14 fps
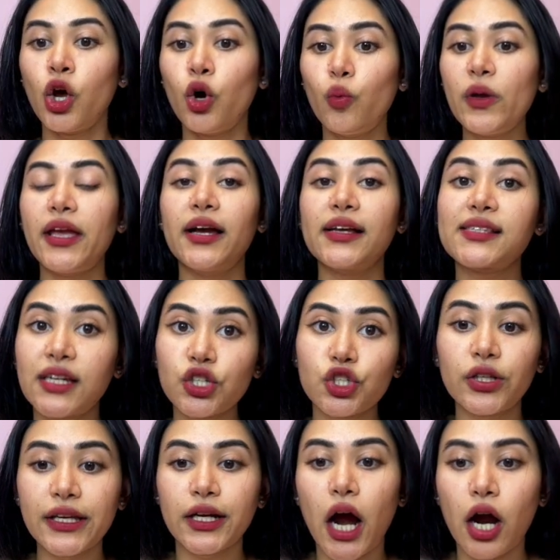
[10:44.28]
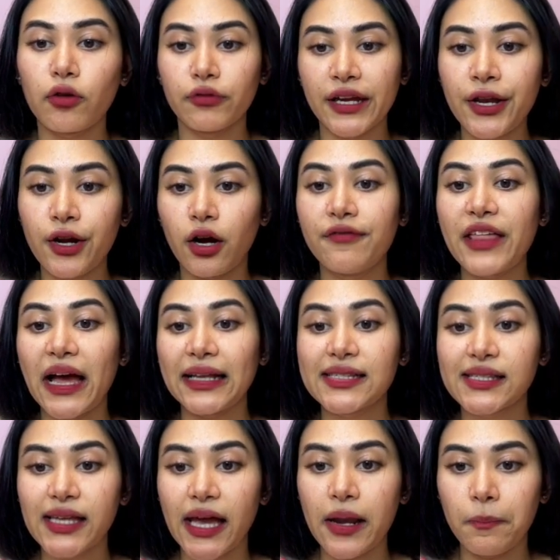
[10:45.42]
We essentially got rid of that
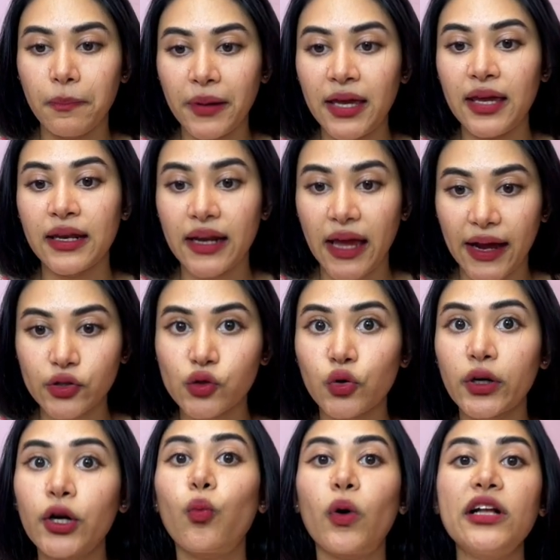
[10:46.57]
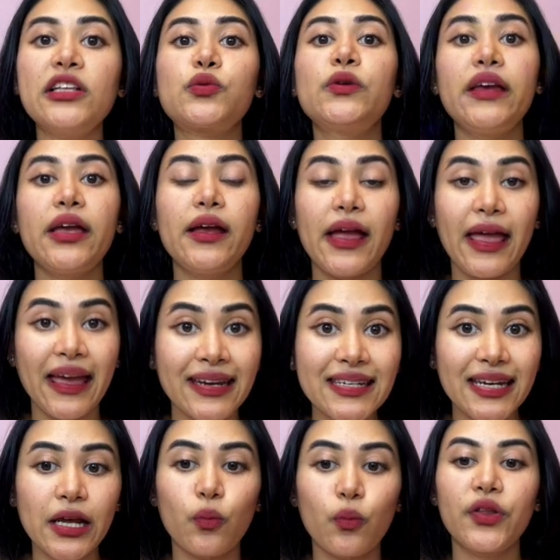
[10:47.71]
set bit in XOR once we ANDed
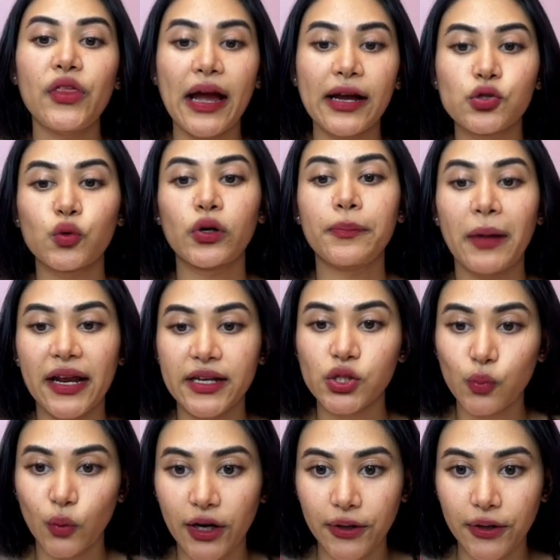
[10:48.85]
it with XOR minus 1.